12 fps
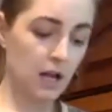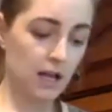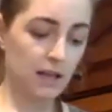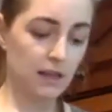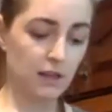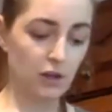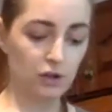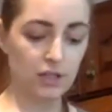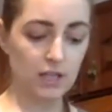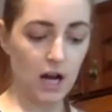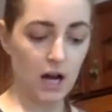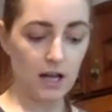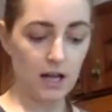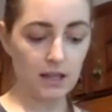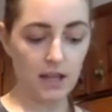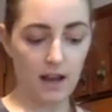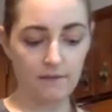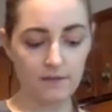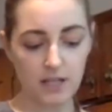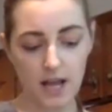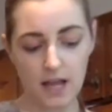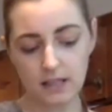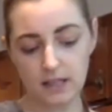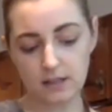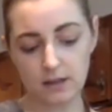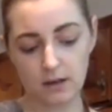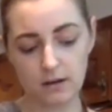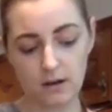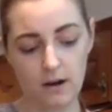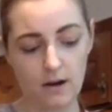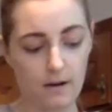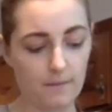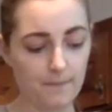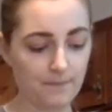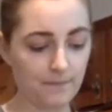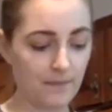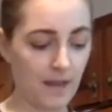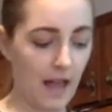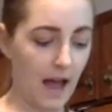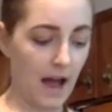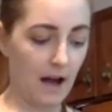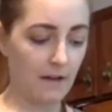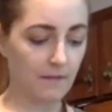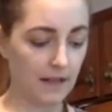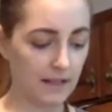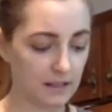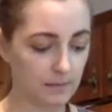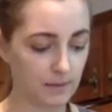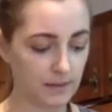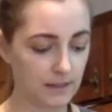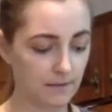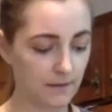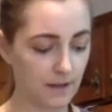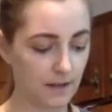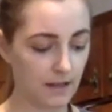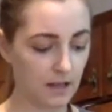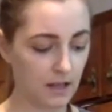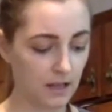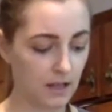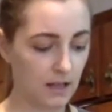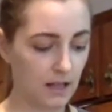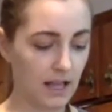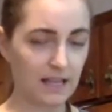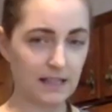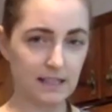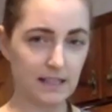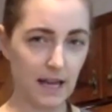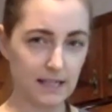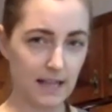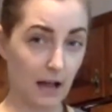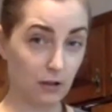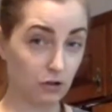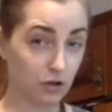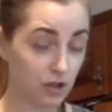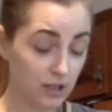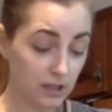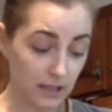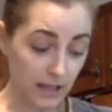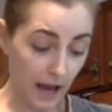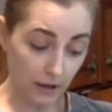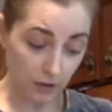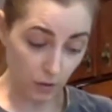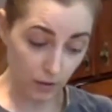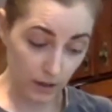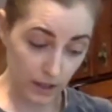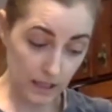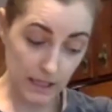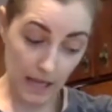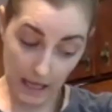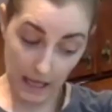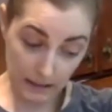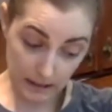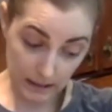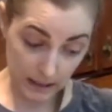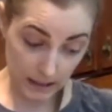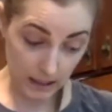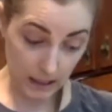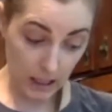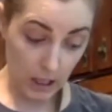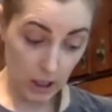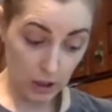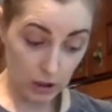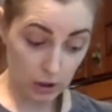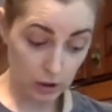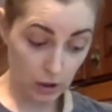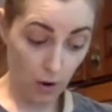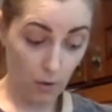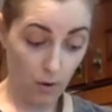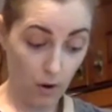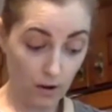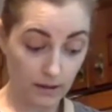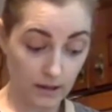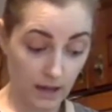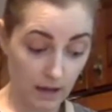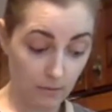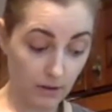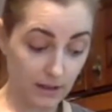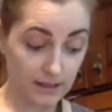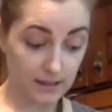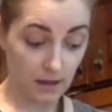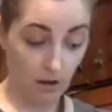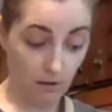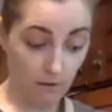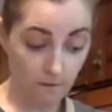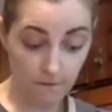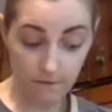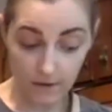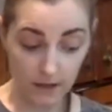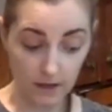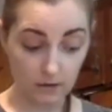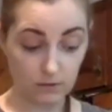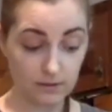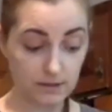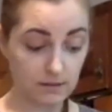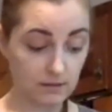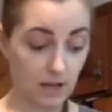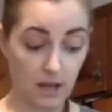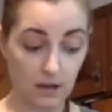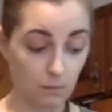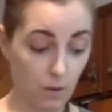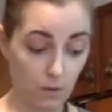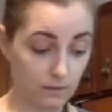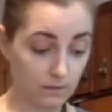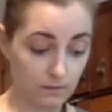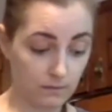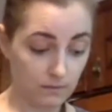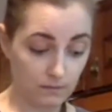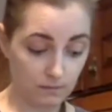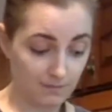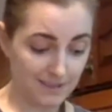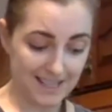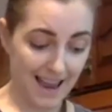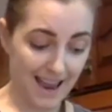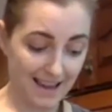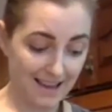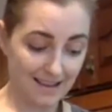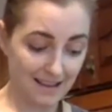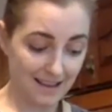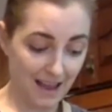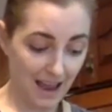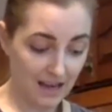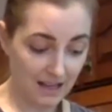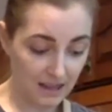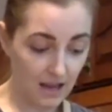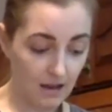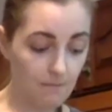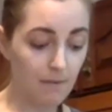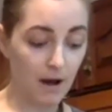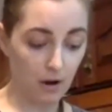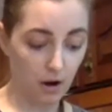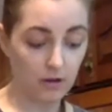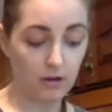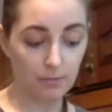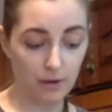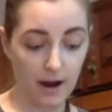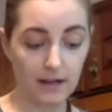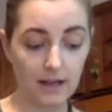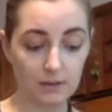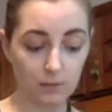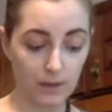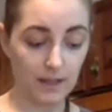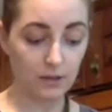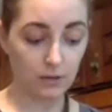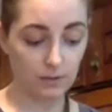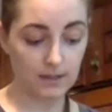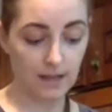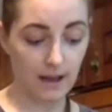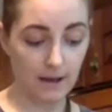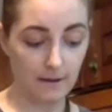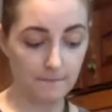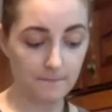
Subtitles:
there's not, the FDA doesn't have like a specific insect allergen category yet. So on the label itself, it won't say anything, but on our products, we do say,